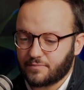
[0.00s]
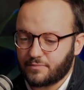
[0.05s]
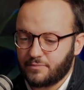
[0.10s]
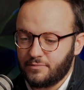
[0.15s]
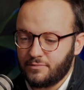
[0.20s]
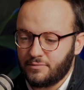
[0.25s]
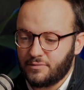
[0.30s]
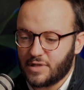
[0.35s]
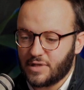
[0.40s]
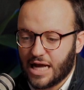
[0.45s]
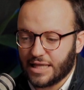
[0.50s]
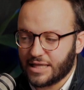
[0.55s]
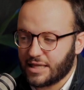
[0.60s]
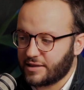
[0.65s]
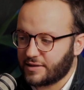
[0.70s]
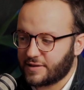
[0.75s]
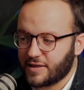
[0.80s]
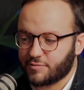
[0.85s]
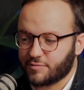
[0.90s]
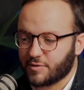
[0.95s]
not that the
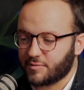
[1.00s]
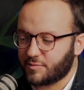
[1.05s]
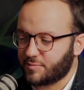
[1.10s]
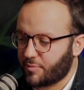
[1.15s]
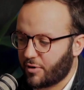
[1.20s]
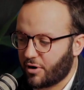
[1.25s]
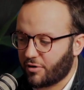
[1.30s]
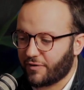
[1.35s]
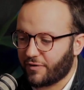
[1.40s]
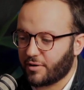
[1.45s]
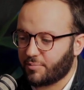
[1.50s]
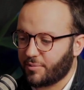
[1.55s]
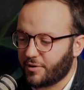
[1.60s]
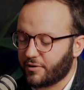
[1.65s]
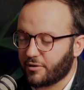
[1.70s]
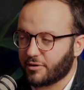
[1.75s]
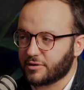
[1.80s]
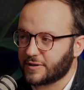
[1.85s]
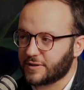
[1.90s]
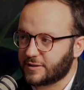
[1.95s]
system is perfect, but
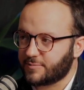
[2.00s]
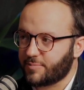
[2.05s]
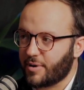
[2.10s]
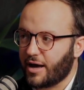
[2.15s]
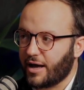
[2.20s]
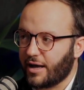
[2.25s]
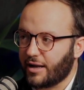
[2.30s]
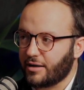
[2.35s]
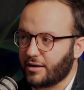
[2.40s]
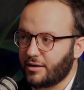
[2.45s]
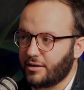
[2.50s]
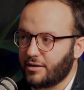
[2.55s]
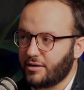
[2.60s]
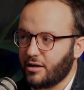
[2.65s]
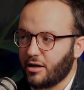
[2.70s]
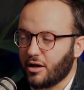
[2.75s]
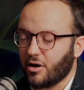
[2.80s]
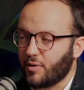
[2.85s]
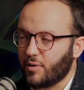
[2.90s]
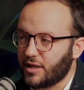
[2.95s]
there is a spot,
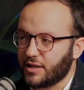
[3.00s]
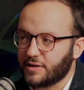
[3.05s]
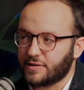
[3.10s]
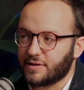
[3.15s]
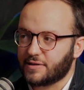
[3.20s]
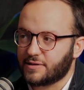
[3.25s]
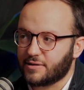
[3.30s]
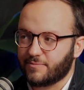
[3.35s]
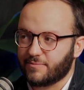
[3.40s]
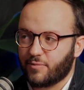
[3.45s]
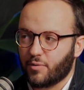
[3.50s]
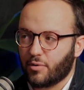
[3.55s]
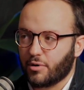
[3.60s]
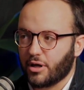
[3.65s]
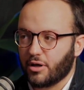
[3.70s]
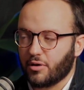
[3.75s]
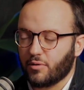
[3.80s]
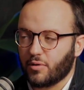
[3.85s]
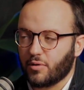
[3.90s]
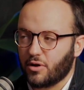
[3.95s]
in the system for
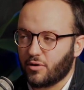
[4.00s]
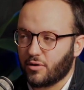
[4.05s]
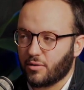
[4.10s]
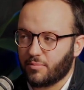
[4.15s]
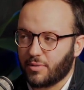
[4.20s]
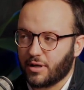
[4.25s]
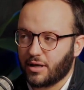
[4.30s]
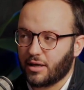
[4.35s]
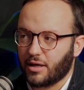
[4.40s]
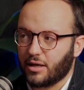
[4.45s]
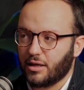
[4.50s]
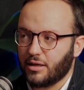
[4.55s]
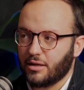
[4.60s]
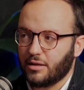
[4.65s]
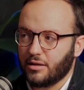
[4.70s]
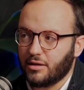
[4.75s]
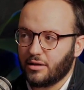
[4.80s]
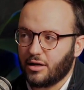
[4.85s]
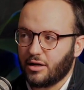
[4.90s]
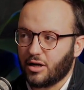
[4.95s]
you, and you can be,
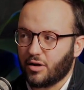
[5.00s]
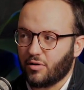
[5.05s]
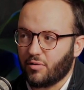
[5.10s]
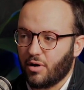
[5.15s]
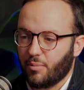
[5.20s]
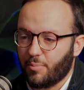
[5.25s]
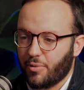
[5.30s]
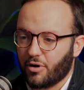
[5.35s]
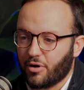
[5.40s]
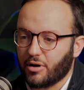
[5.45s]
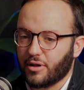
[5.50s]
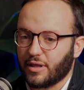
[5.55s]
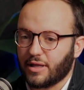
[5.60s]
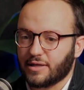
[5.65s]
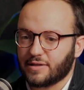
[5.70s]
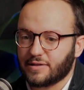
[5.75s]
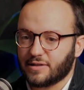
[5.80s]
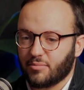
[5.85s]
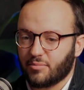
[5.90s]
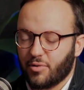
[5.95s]
a part of
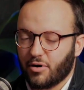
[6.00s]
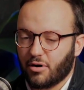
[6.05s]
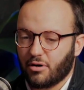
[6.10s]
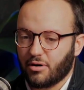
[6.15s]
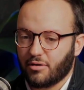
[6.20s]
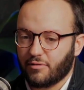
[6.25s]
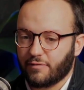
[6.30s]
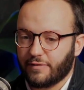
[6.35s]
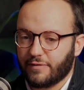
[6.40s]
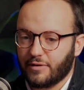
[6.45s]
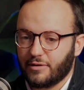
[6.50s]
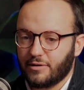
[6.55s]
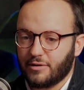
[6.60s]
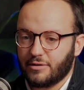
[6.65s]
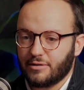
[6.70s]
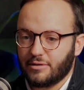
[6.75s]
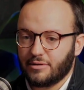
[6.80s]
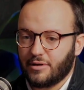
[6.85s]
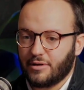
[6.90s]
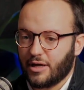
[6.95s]
this and a part of,
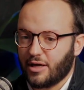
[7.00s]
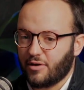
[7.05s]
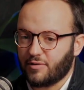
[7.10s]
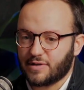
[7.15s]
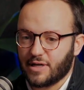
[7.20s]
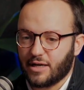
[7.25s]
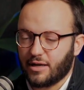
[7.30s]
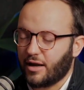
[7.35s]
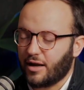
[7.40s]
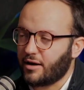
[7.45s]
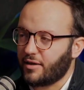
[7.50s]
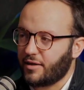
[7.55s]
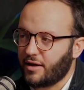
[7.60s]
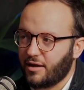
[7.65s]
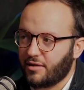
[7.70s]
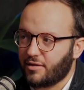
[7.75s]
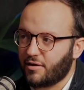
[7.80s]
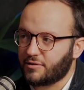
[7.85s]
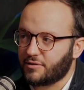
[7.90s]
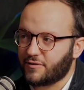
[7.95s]
like you said, kind of the
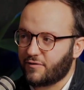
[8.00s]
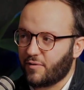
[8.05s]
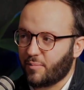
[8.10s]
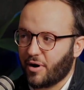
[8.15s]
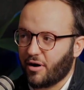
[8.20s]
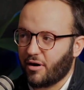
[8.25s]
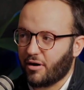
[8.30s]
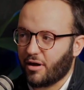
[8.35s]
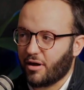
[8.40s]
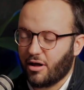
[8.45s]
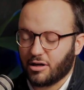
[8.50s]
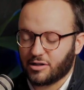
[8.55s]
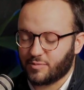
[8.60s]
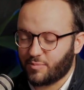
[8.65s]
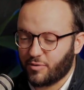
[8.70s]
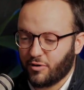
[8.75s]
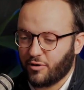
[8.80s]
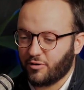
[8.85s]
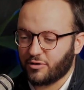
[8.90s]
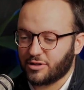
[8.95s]
ethos of America.
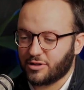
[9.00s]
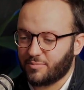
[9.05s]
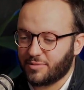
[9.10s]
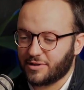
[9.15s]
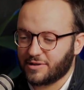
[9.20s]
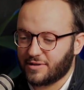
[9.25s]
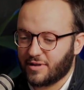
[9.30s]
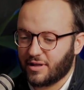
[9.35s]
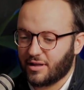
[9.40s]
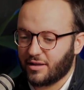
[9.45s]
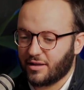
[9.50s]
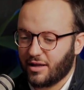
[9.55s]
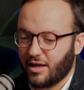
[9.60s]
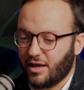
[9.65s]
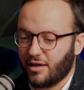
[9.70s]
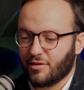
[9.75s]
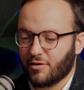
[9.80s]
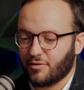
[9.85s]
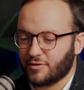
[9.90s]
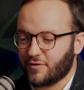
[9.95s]
Entrepreneurship is the
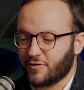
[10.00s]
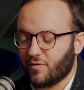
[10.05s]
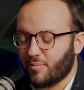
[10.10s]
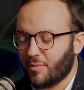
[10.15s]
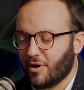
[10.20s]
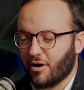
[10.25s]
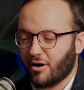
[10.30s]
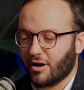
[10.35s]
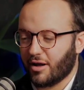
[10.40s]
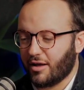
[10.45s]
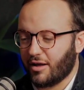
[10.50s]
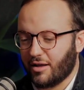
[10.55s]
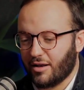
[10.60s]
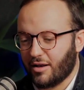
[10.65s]
ethos of America, and,